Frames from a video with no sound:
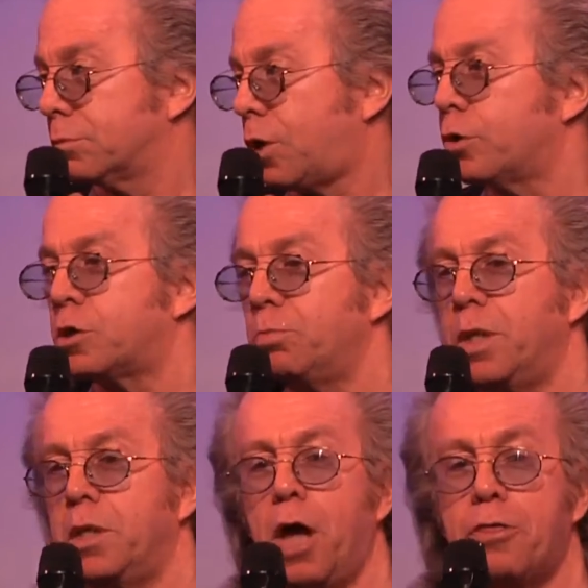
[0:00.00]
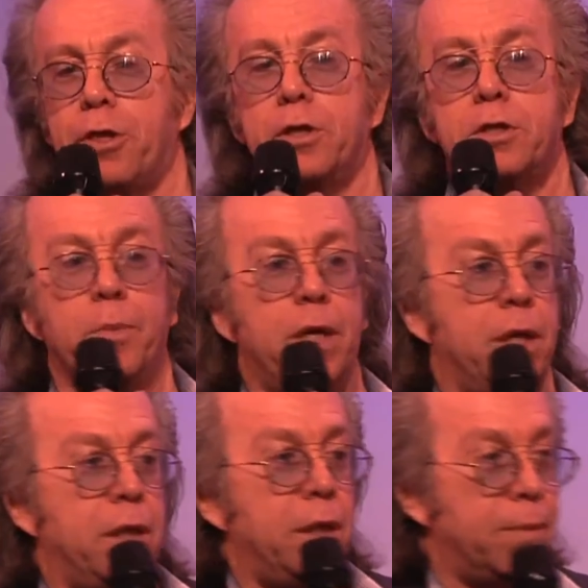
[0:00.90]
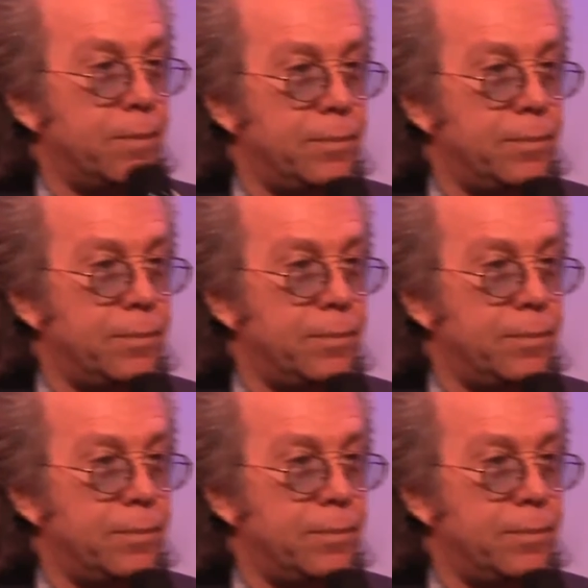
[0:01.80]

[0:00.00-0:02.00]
Coats mean nothing to me.